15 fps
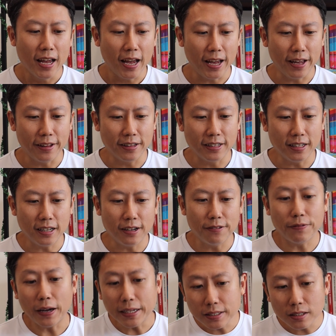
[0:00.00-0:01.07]
And
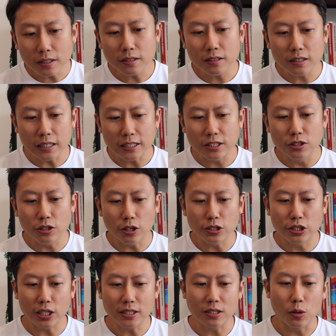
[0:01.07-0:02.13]
Pfizer is
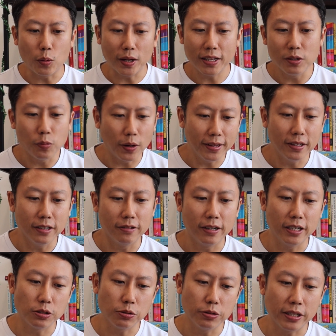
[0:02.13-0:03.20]
not just a one-hit wonder,
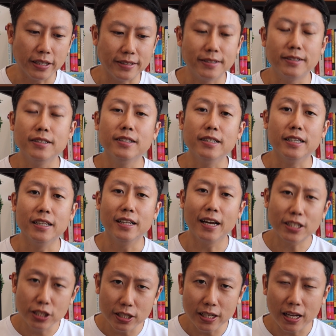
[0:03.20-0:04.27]
right? So you can see it
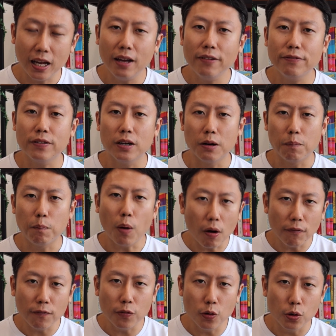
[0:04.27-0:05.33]
actually have a
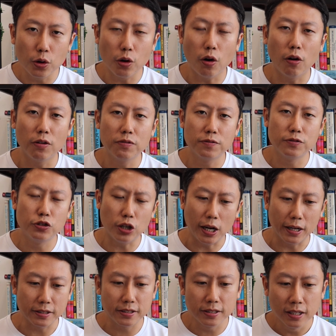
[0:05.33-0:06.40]
portfolio of
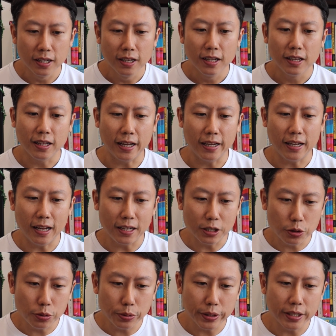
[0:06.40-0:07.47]
drugs like
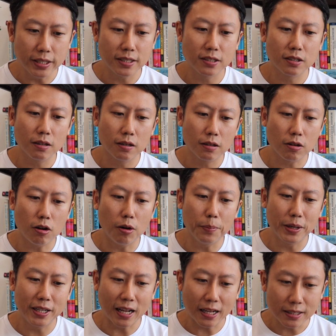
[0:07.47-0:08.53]
Eliquis,
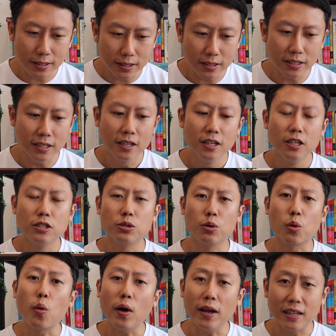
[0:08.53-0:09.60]
Comirnaty. So
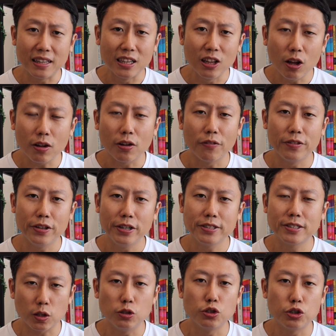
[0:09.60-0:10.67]
quite a lot of this
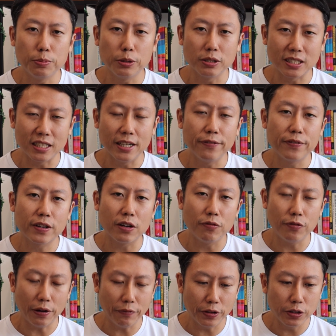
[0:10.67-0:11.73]
contribute significant
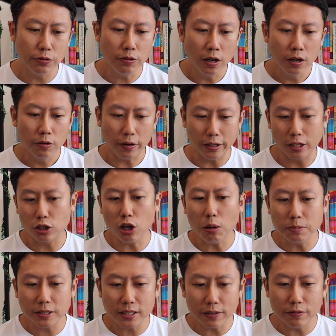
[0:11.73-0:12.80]
revenue, right? The
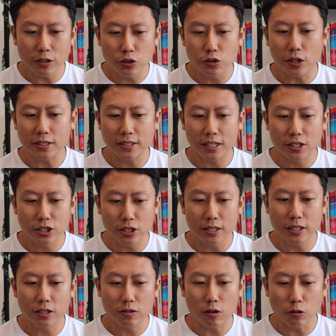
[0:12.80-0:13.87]
top 7 drugs
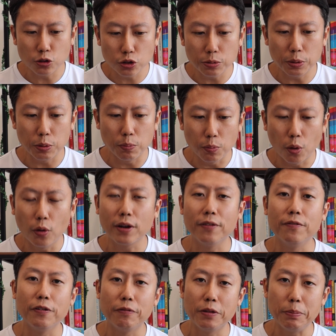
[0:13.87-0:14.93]
actually contribute more than
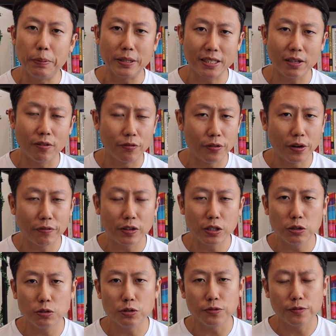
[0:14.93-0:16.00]
50% of
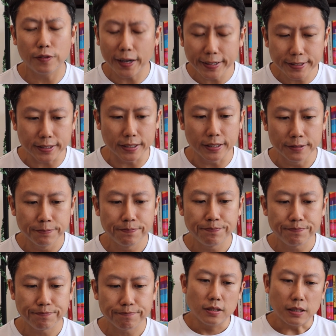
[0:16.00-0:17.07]
revenue to Pfizer.
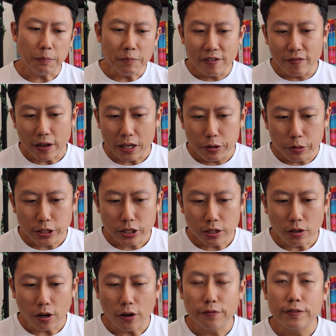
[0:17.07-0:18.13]
Some evaluation
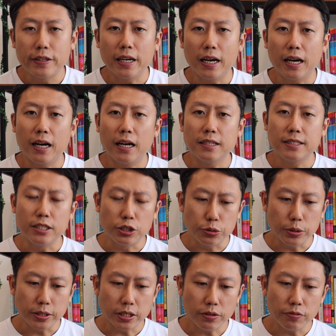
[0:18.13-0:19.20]
of their
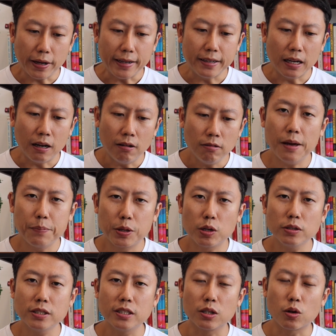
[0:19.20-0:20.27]
situation right now, and
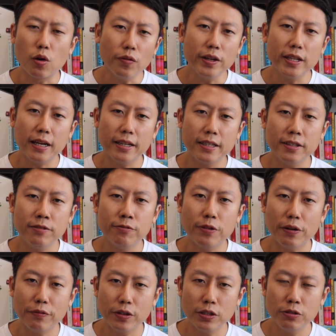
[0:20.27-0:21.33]
because the COVID-19
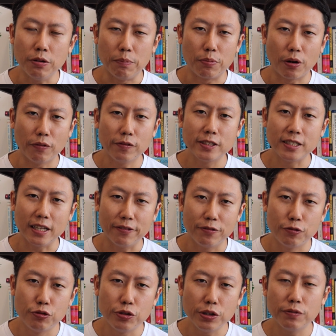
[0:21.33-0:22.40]
revenue and profits
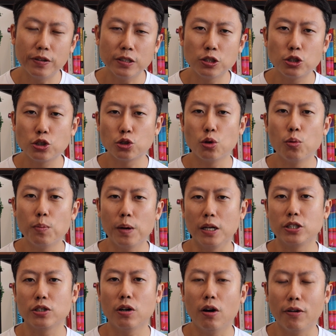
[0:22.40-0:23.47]
have driven so
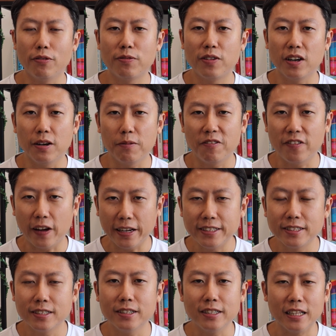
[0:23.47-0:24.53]
much of
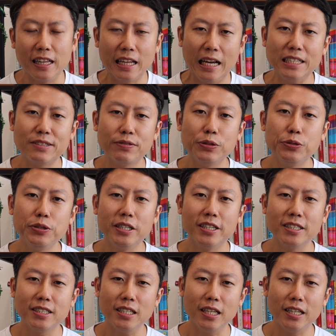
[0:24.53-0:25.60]
Pfizer in the last few
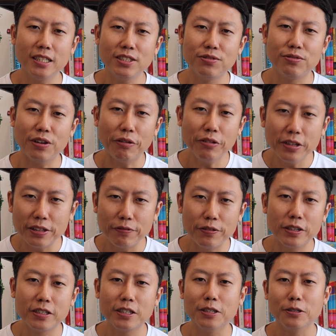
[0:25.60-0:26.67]
years, it is very
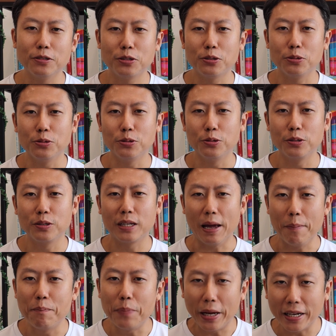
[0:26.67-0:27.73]
difficult to
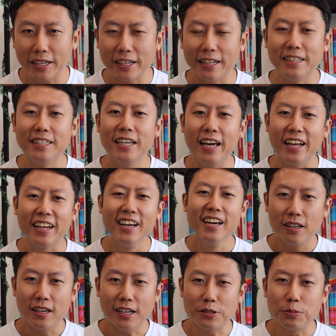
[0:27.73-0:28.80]
get better than that.
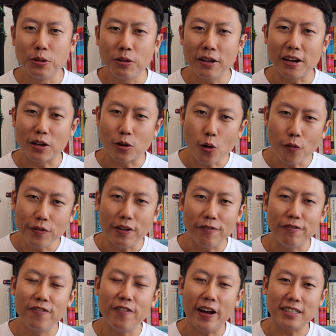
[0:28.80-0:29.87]
As we know that
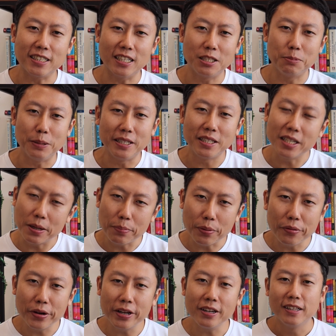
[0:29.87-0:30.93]
COVID effects has been
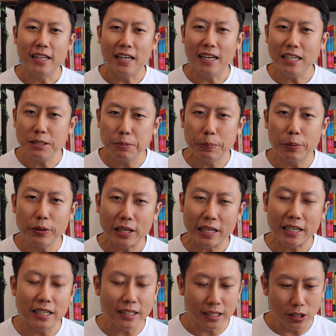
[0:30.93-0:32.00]
tapering, there are less people
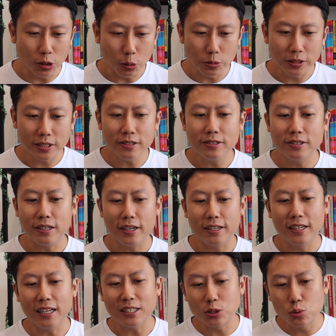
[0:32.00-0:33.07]
taking doses, and
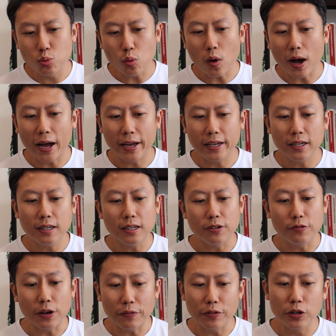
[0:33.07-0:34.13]
that's why
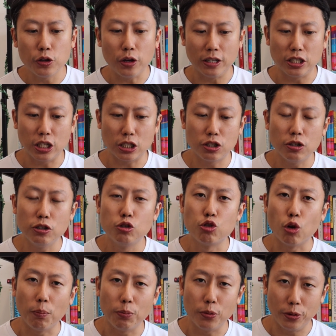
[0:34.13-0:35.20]
revenue has actually
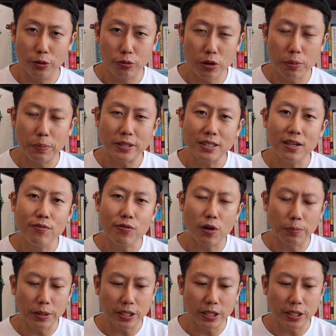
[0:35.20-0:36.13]
dropped 23% from a